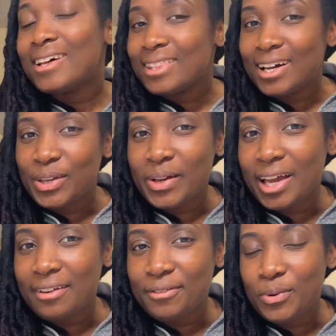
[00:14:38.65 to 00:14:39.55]
Thank you
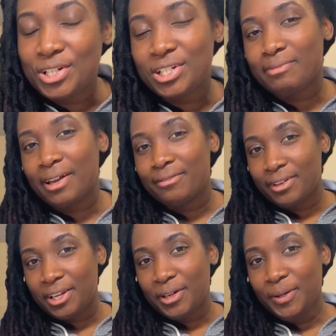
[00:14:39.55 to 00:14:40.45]
again for watching my
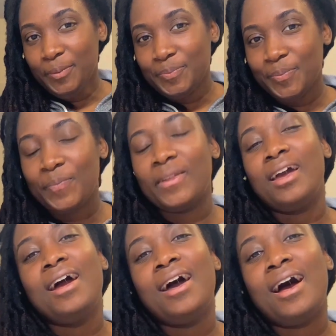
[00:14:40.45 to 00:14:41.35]
video,
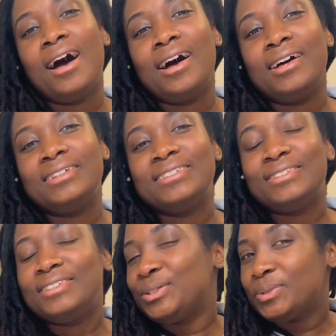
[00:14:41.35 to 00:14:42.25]
and
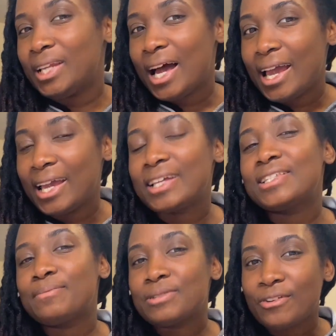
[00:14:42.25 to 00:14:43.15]
do like,
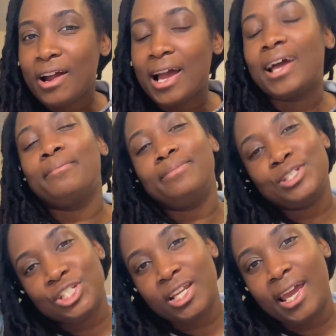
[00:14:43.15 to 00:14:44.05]
subscribe,
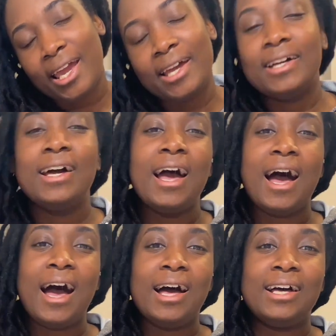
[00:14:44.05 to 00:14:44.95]
share,
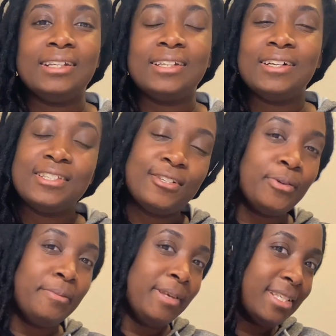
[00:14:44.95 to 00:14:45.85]
and until we
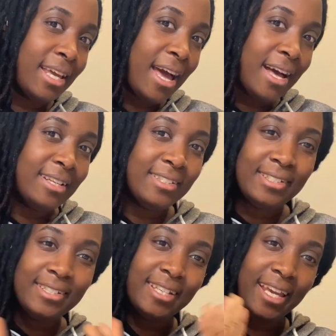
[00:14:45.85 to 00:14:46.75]
meet again,
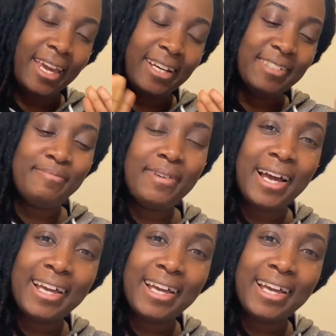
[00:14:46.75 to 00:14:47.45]
take care. Bye